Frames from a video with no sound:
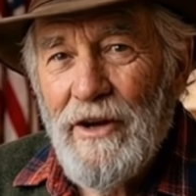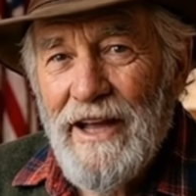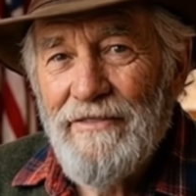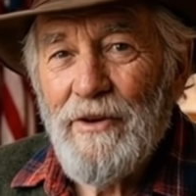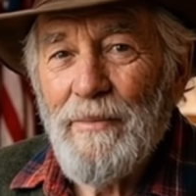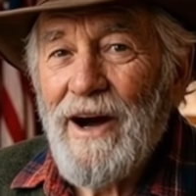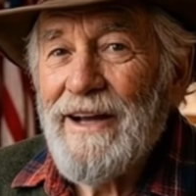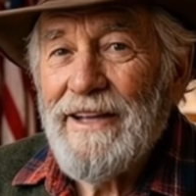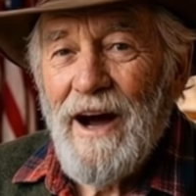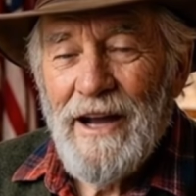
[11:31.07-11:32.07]
in
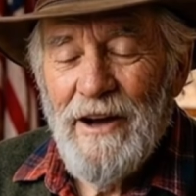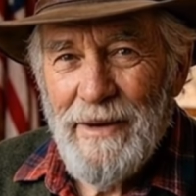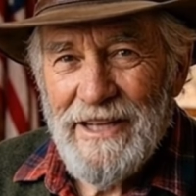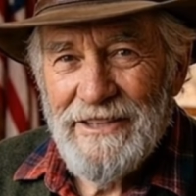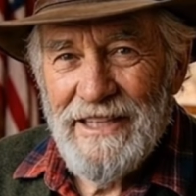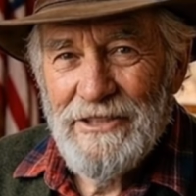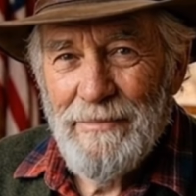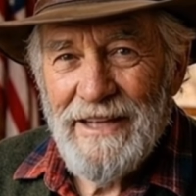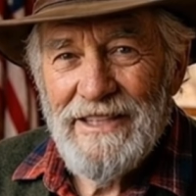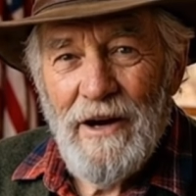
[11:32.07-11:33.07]
Vermont documented this
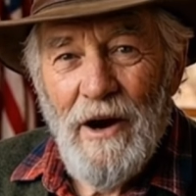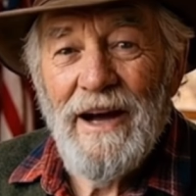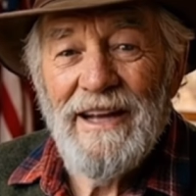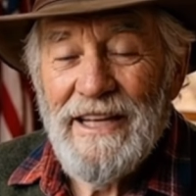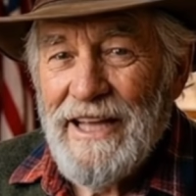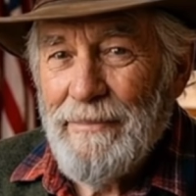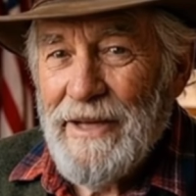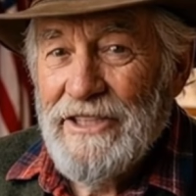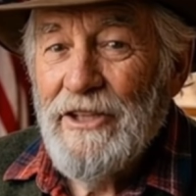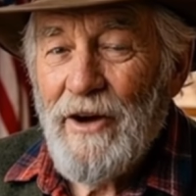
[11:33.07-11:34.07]
method on a
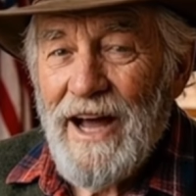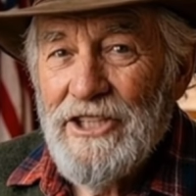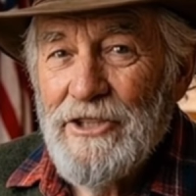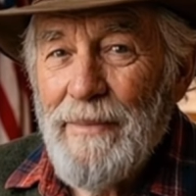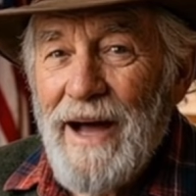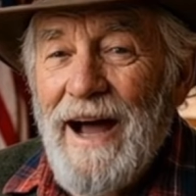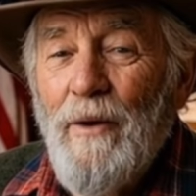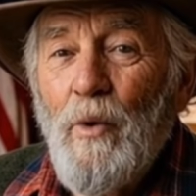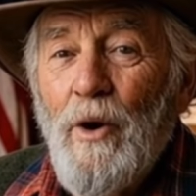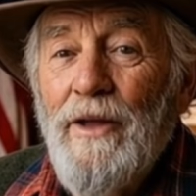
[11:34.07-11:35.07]
deeply scratched black
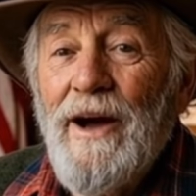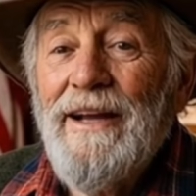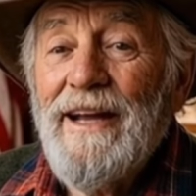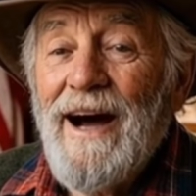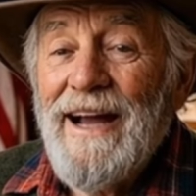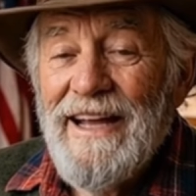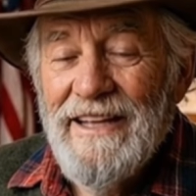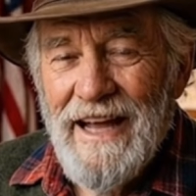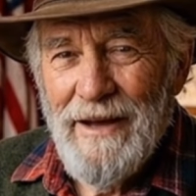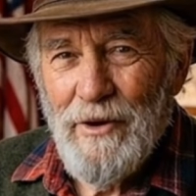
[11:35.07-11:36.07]
walnut dining
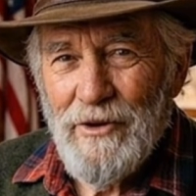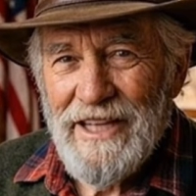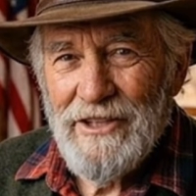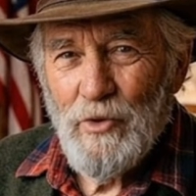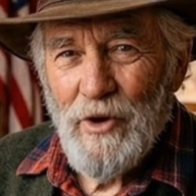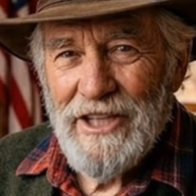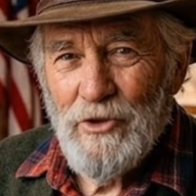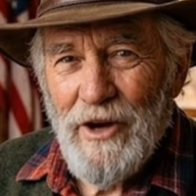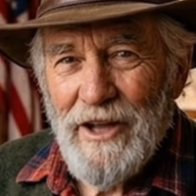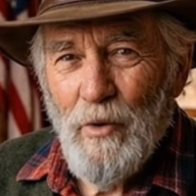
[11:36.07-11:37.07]
table in
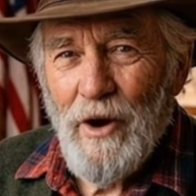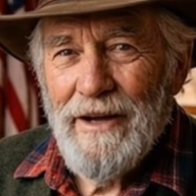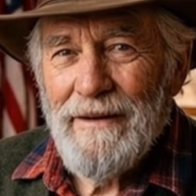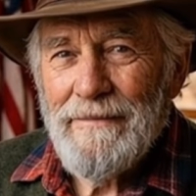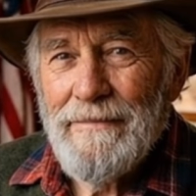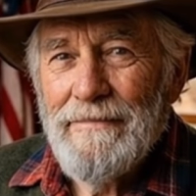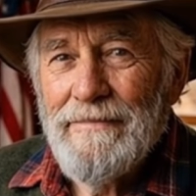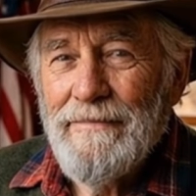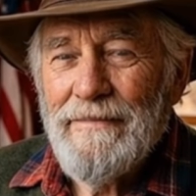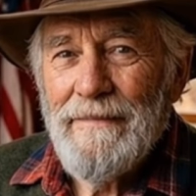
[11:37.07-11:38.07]
2021.
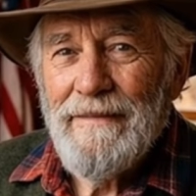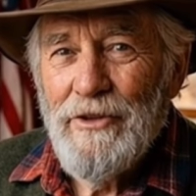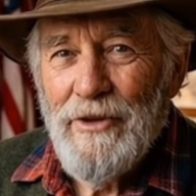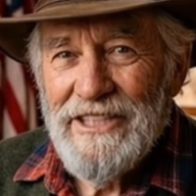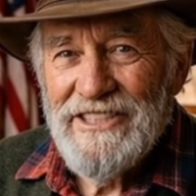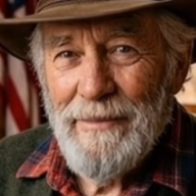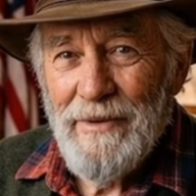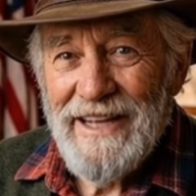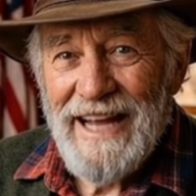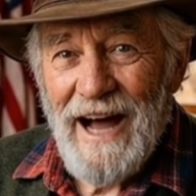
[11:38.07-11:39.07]
3
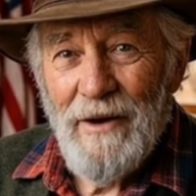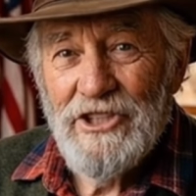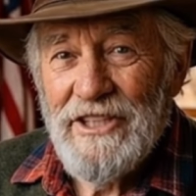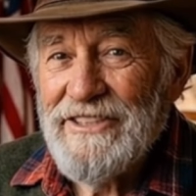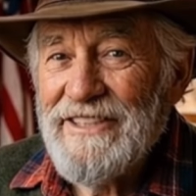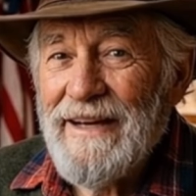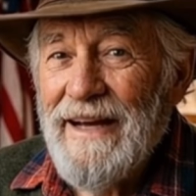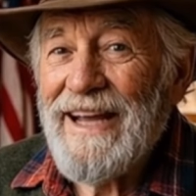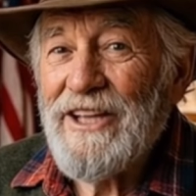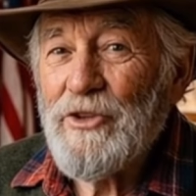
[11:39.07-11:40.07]
separate gouges,
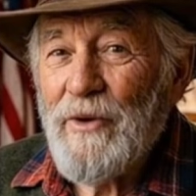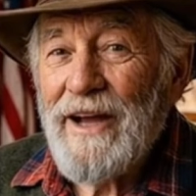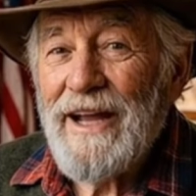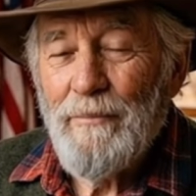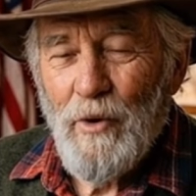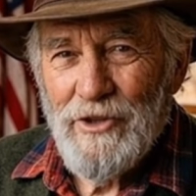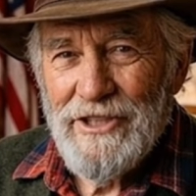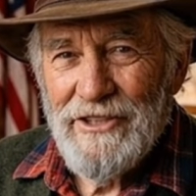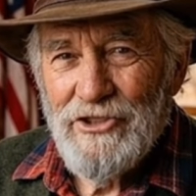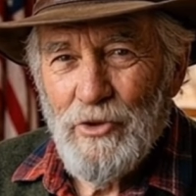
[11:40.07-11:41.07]
each running more
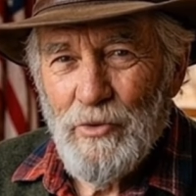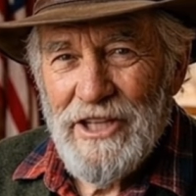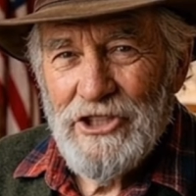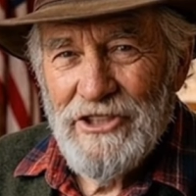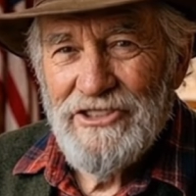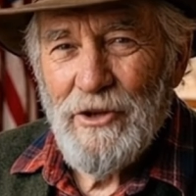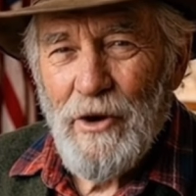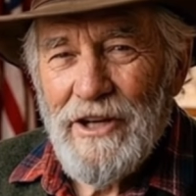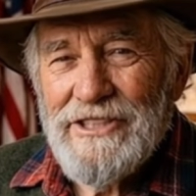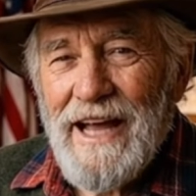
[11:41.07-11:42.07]
than 2 inches
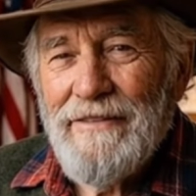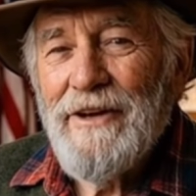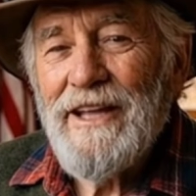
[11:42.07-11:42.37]
across heavily